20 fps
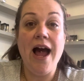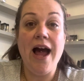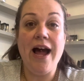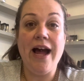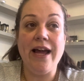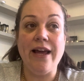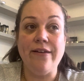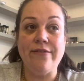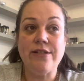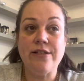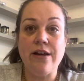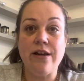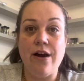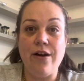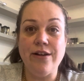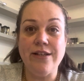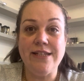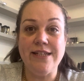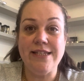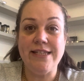I have
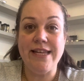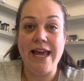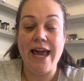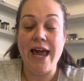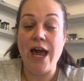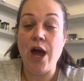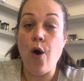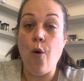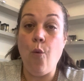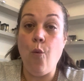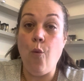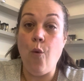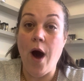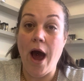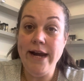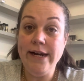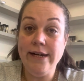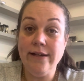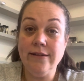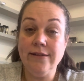started to say
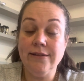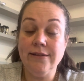when,